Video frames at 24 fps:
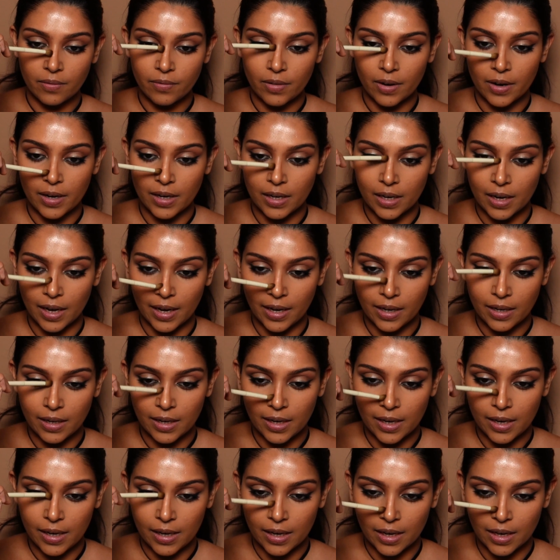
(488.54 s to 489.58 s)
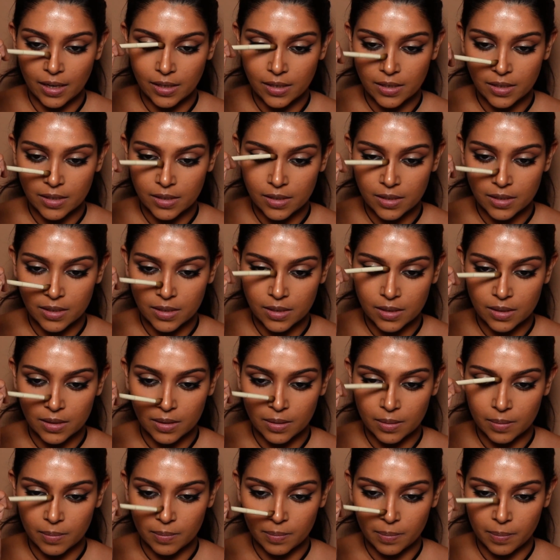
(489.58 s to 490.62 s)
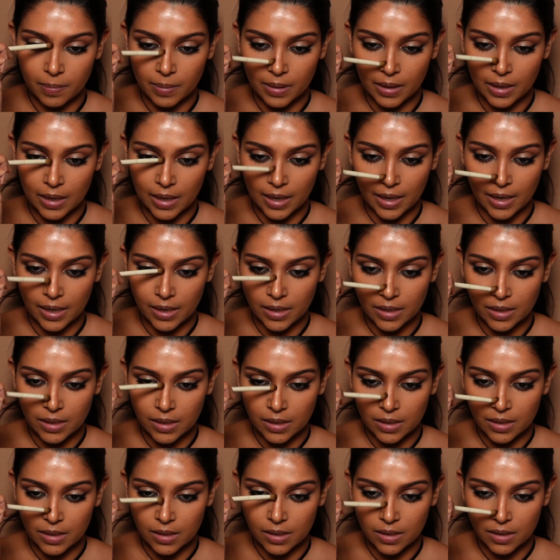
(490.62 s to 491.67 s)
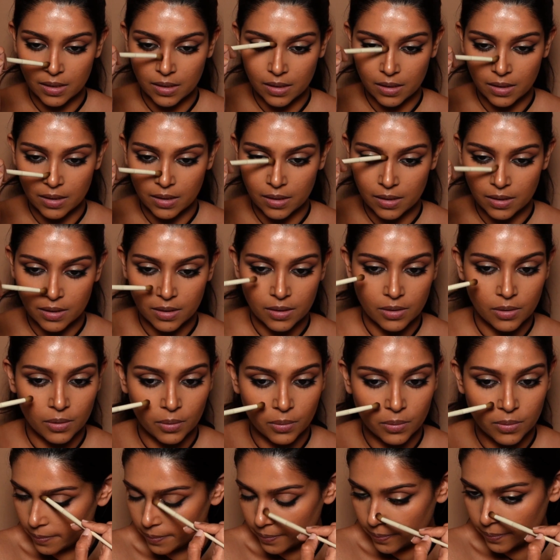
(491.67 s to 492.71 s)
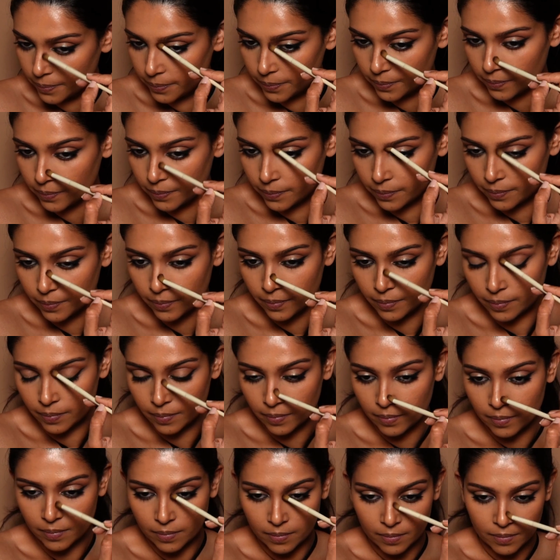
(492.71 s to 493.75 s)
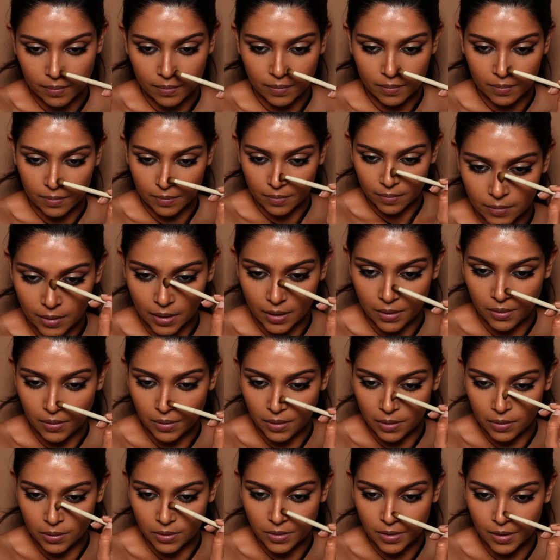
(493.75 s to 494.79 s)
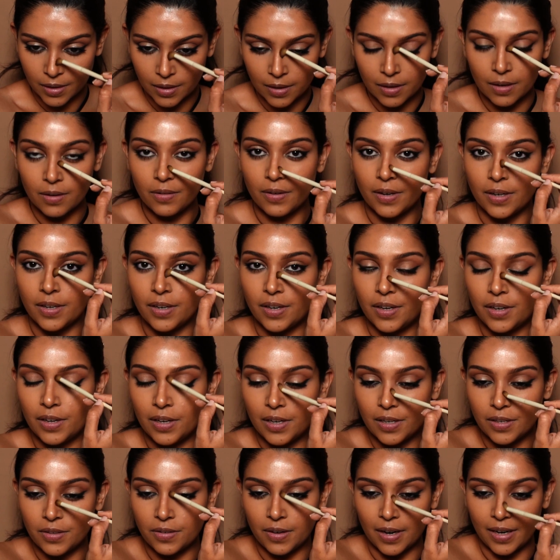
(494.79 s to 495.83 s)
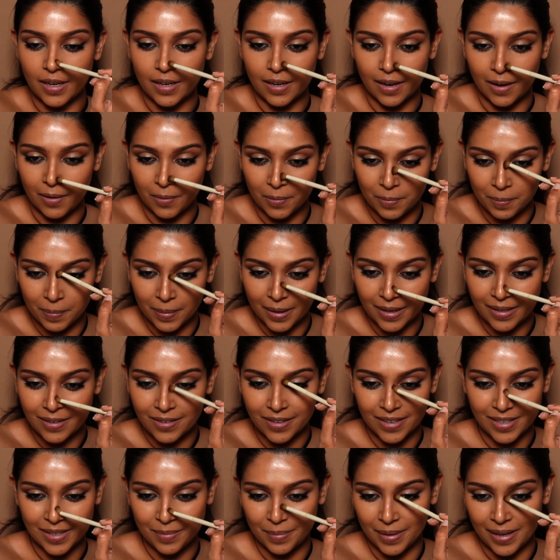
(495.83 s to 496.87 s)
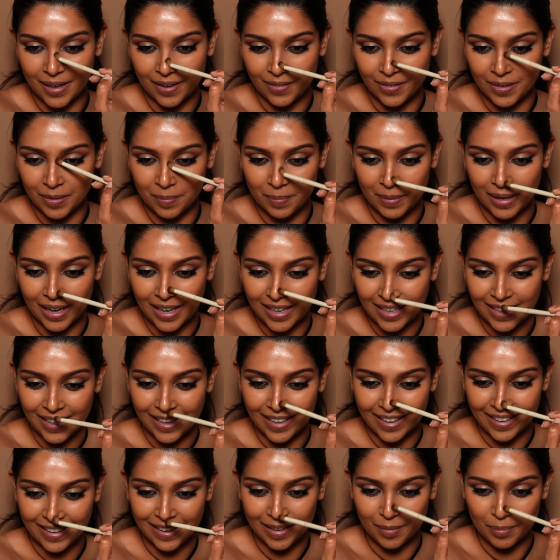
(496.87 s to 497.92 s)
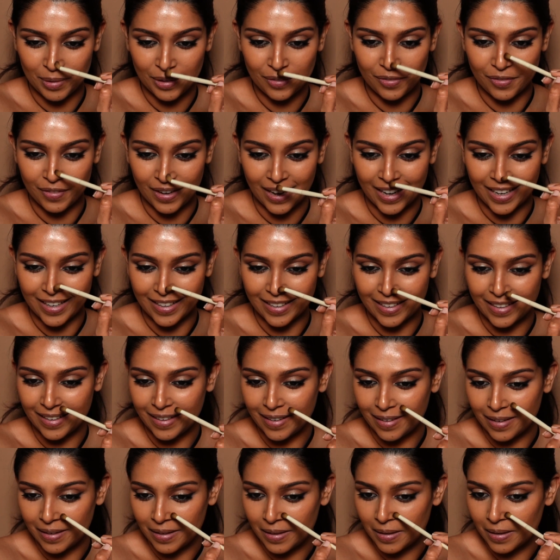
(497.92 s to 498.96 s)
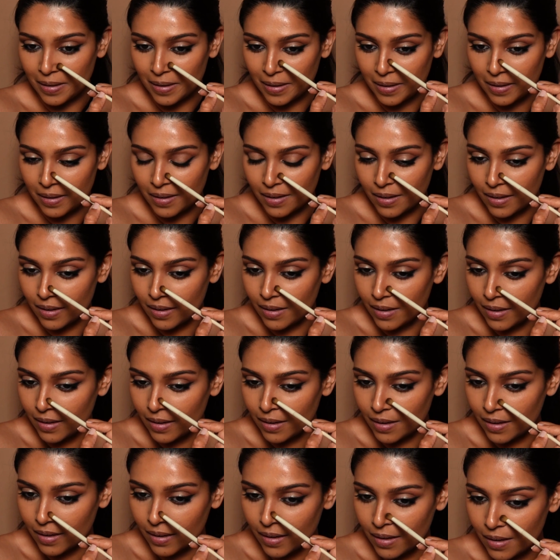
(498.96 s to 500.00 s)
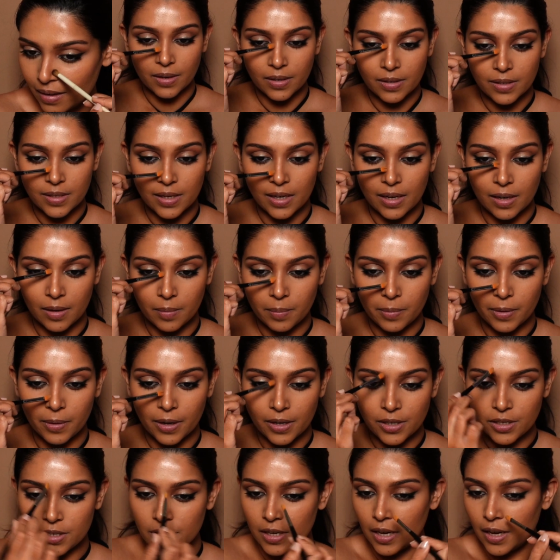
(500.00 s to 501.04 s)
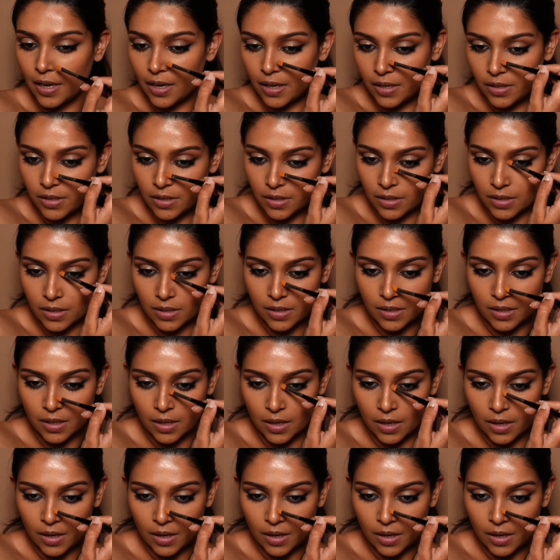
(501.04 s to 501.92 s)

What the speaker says: very lightly I'll just blend this nose contour. I know it looks a little ridiculous right now, but trust me, after blending, it'll be fine. Remember to take your concealer brush and just